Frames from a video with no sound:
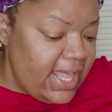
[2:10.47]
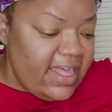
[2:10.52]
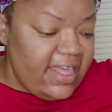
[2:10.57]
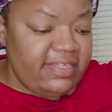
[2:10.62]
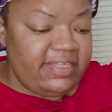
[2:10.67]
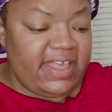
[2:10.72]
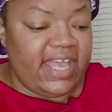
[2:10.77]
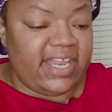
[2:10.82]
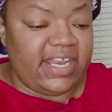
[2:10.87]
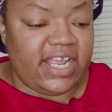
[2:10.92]

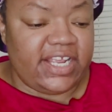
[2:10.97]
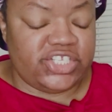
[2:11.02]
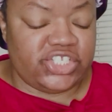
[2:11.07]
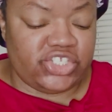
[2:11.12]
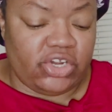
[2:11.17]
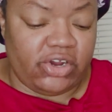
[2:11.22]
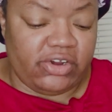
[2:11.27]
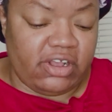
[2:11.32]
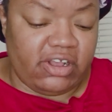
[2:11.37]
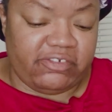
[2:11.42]
Then I
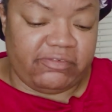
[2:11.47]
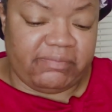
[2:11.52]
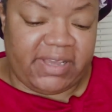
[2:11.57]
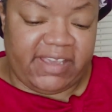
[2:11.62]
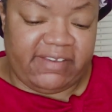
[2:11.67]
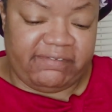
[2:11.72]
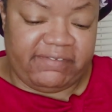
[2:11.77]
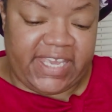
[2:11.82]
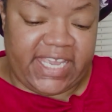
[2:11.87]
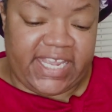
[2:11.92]
start off my
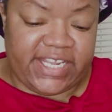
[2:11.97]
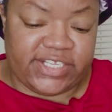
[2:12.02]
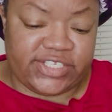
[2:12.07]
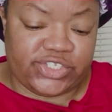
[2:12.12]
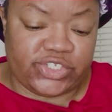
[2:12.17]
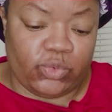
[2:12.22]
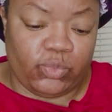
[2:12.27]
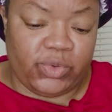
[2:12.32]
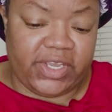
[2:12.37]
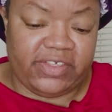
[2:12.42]
face
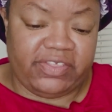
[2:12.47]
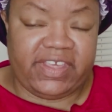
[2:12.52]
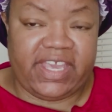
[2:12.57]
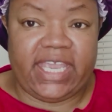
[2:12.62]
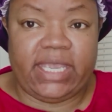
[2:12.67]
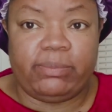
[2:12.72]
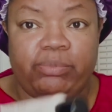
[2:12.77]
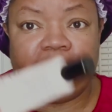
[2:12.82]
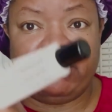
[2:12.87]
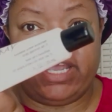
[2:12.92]
with
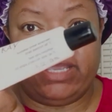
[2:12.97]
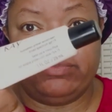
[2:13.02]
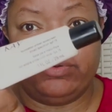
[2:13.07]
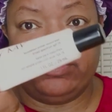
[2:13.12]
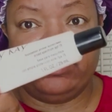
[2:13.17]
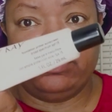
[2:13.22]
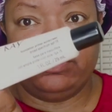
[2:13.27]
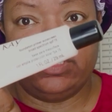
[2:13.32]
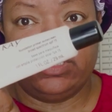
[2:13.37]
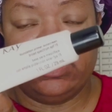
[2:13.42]
a
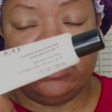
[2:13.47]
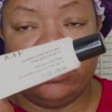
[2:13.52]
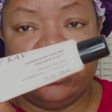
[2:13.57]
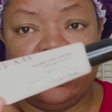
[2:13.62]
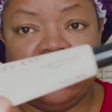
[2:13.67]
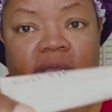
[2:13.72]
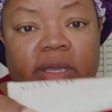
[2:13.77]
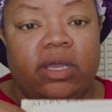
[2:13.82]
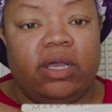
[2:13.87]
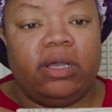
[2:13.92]
primer
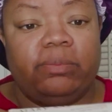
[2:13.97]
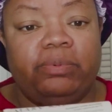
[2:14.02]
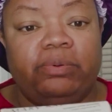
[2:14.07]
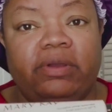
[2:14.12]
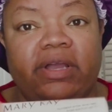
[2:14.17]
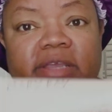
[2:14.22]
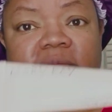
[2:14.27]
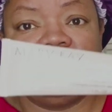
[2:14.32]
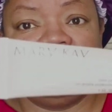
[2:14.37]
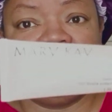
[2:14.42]

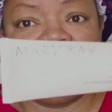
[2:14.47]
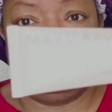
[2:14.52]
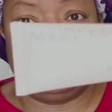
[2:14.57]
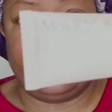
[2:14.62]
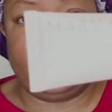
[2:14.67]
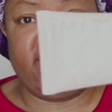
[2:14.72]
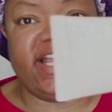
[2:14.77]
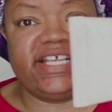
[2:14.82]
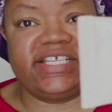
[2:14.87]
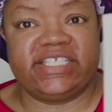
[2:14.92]

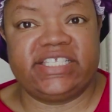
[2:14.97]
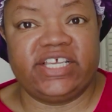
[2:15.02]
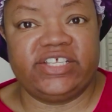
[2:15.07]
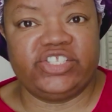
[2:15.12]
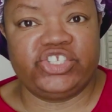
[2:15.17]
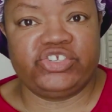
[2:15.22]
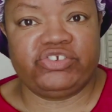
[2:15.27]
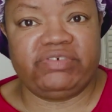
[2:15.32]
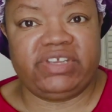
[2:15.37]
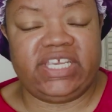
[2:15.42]
that has
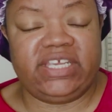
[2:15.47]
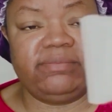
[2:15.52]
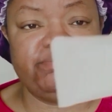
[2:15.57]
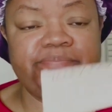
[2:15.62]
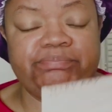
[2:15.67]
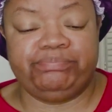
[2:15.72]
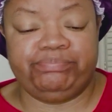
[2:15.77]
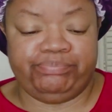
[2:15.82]
sunscreen.